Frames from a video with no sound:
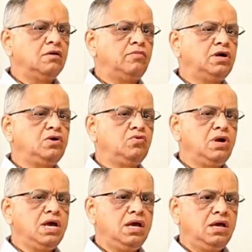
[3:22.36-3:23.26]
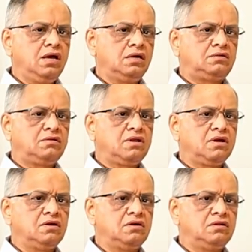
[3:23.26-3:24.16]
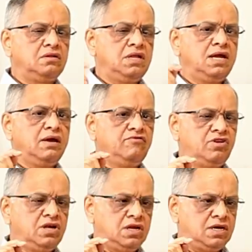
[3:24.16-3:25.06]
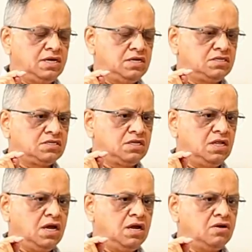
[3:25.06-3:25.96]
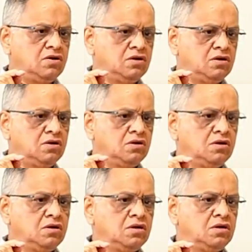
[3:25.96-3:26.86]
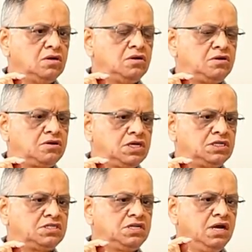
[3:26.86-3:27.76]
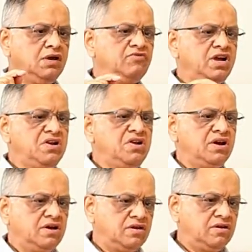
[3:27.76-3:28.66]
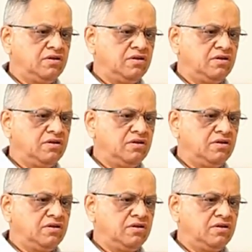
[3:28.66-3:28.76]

But today, they have realized that trusting a vendor